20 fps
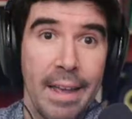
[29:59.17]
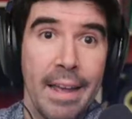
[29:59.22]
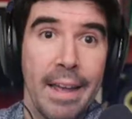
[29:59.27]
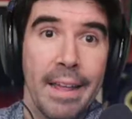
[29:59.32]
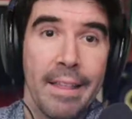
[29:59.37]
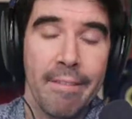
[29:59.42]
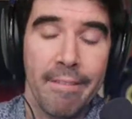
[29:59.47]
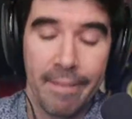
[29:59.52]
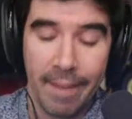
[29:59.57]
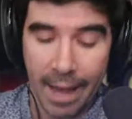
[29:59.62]

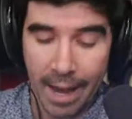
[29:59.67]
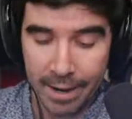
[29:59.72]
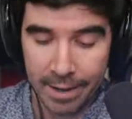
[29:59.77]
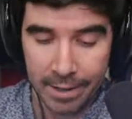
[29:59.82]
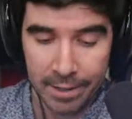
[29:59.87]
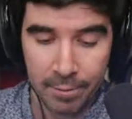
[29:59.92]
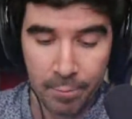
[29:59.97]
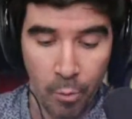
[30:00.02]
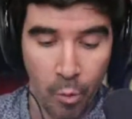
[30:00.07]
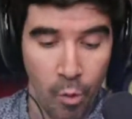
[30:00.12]
that
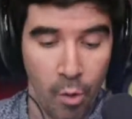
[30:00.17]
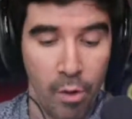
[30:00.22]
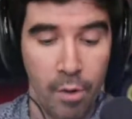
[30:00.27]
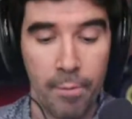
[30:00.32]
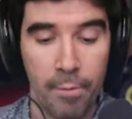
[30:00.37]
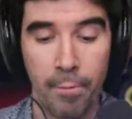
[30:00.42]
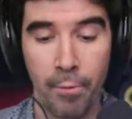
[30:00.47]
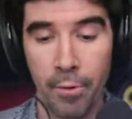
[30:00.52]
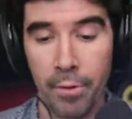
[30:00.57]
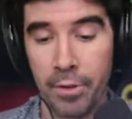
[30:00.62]
is
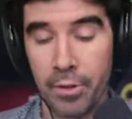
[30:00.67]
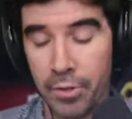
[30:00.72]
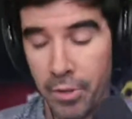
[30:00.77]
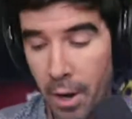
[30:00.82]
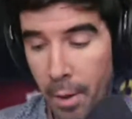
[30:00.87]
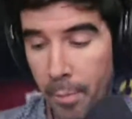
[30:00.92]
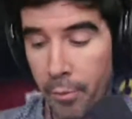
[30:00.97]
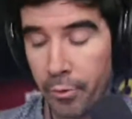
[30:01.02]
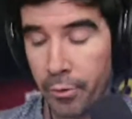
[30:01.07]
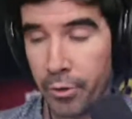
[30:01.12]
more for the
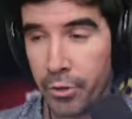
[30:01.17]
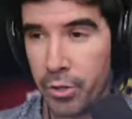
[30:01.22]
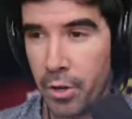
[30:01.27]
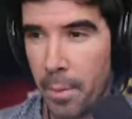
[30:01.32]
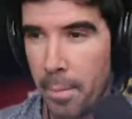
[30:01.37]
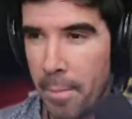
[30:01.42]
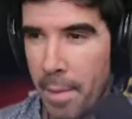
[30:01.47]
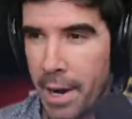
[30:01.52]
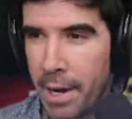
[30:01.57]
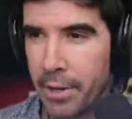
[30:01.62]
shop owner,
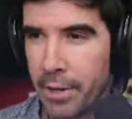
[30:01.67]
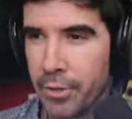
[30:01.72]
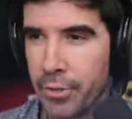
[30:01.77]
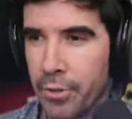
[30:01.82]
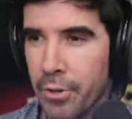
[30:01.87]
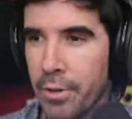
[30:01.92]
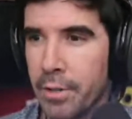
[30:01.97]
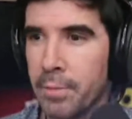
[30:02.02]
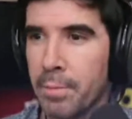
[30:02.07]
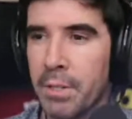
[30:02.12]
shop
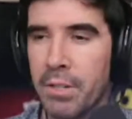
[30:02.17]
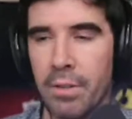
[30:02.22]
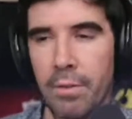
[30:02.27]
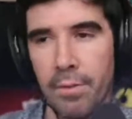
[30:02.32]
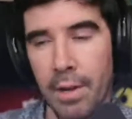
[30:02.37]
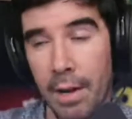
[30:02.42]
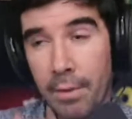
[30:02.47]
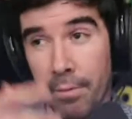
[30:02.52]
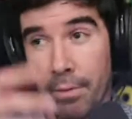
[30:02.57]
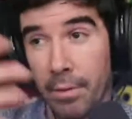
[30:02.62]
manager, especially
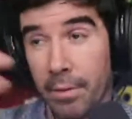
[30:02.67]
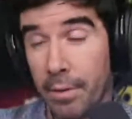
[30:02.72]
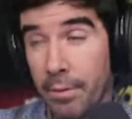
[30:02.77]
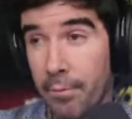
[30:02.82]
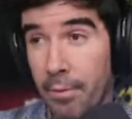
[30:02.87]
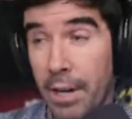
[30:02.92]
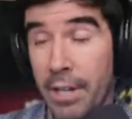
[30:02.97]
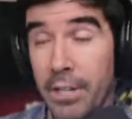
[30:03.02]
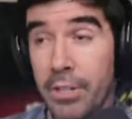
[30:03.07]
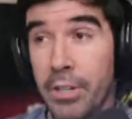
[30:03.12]
if you have like
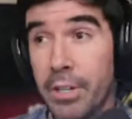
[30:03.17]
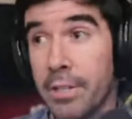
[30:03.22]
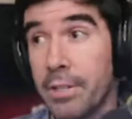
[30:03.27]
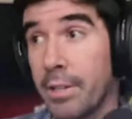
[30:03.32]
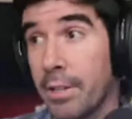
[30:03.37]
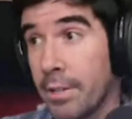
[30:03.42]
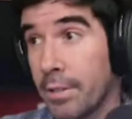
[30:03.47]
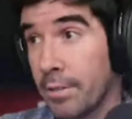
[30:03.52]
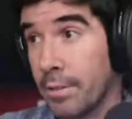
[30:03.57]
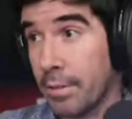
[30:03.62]

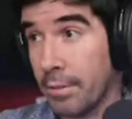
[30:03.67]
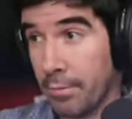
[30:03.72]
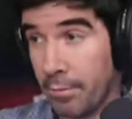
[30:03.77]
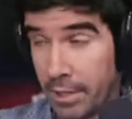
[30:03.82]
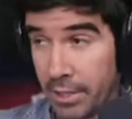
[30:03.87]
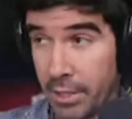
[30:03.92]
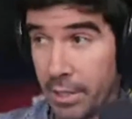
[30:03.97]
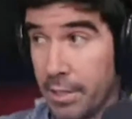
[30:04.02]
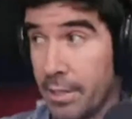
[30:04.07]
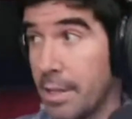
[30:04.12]
franchises and
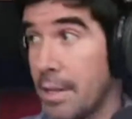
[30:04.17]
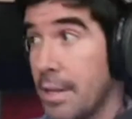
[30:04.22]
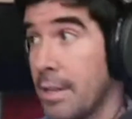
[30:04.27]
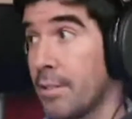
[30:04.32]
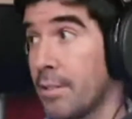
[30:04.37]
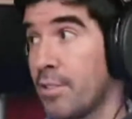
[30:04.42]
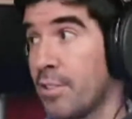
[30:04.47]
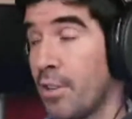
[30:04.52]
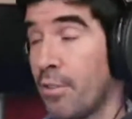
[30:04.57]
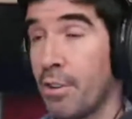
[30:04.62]

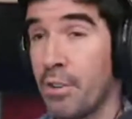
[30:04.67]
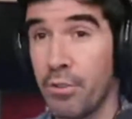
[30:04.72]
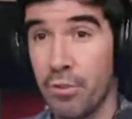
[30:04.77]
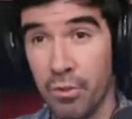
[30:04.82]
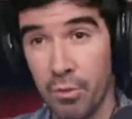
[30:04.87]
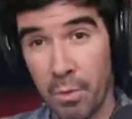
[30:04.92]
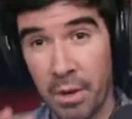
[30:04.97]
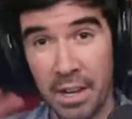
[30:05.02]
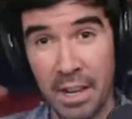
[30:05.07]
franchisees, etc. You just want to